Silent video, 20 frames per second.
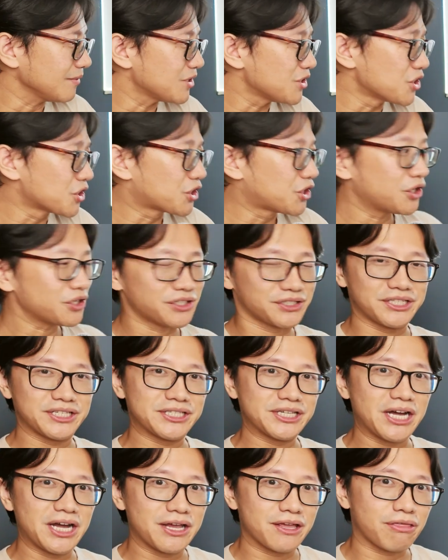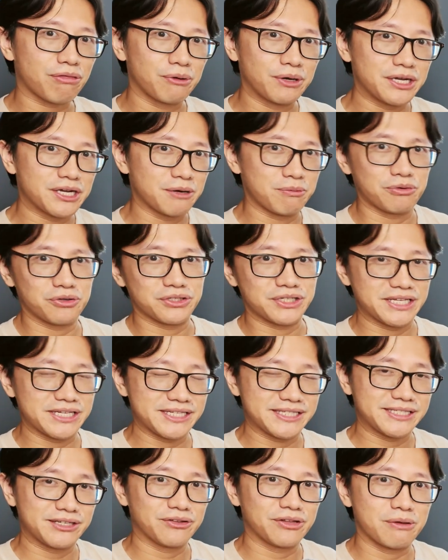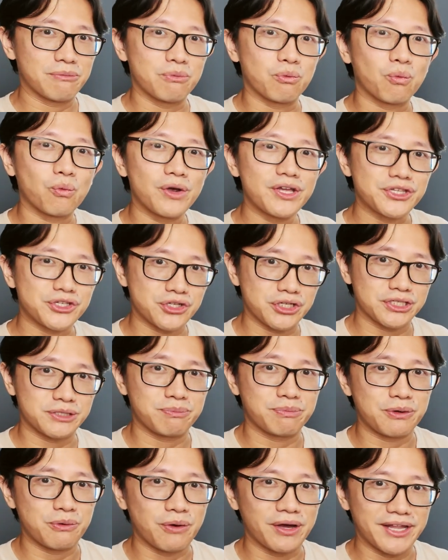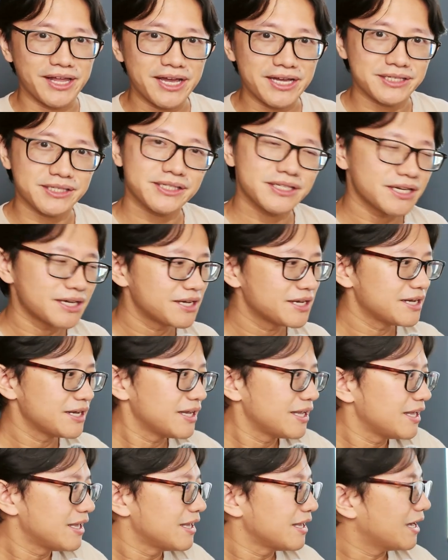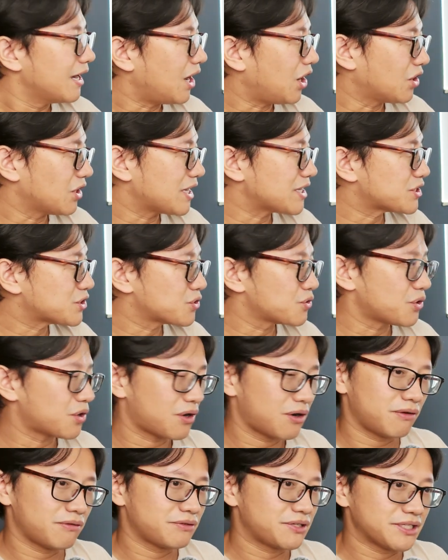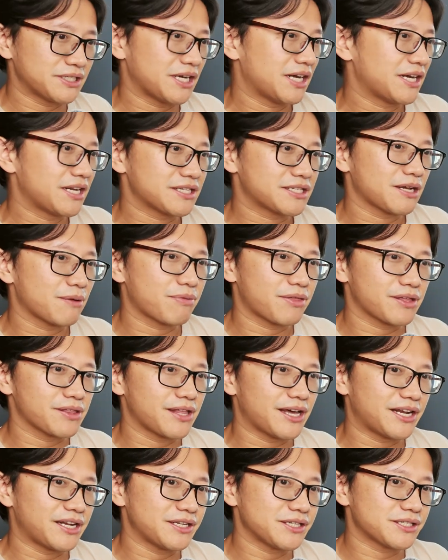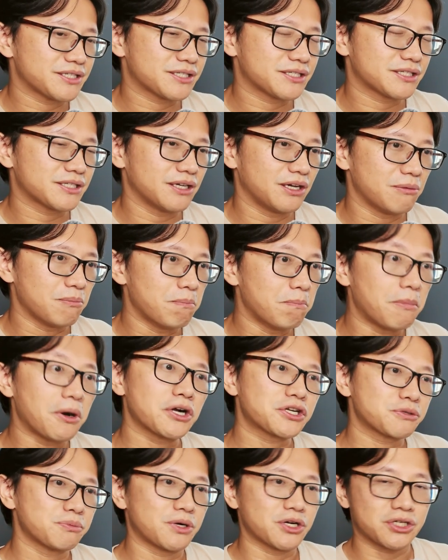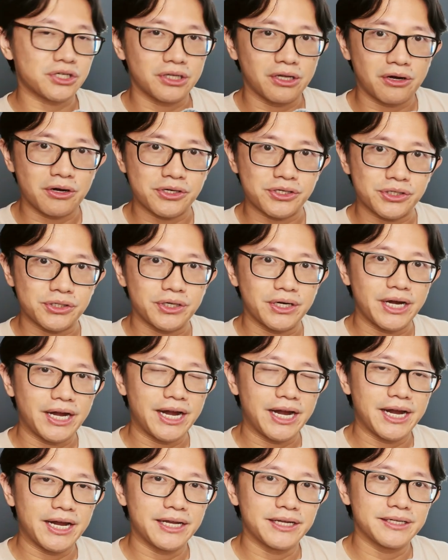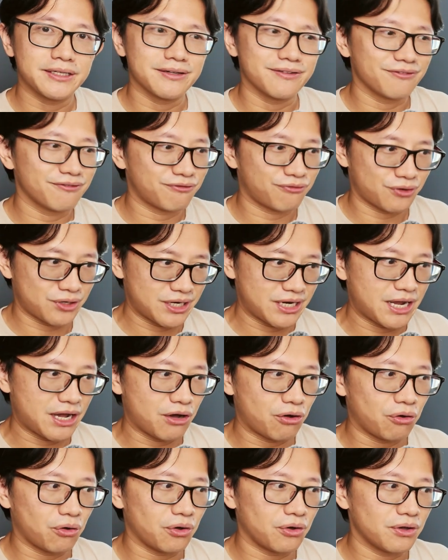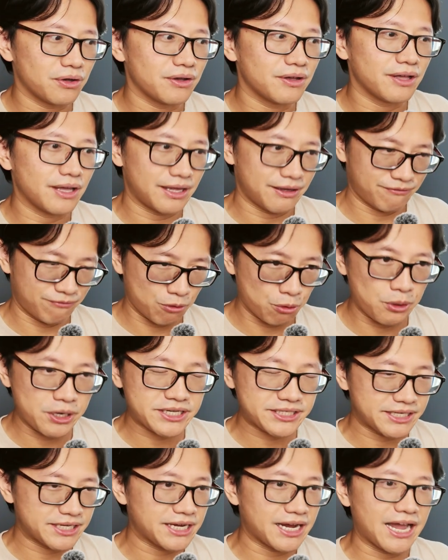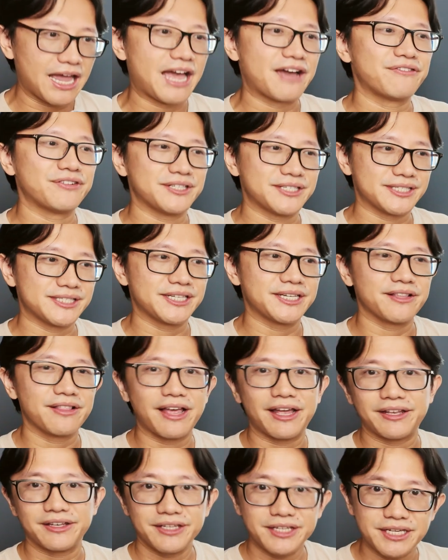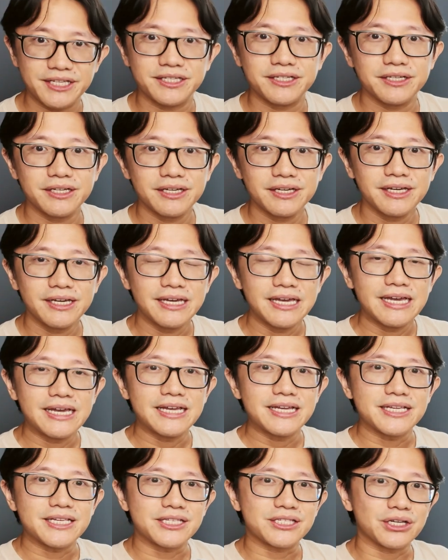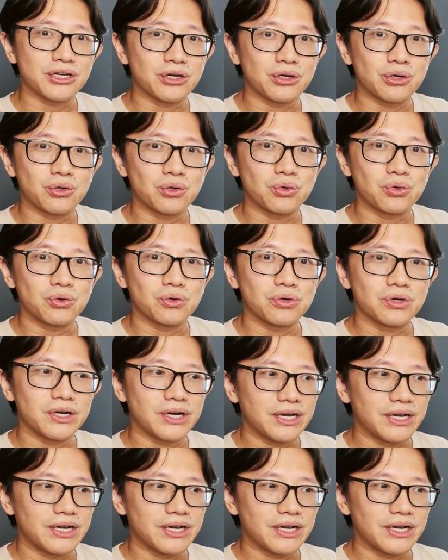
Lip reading: you could design 3D components and sell them with just P1S, unless you're designing something that is much, much larger. And for now, for Wixing, I haven't seen that need. So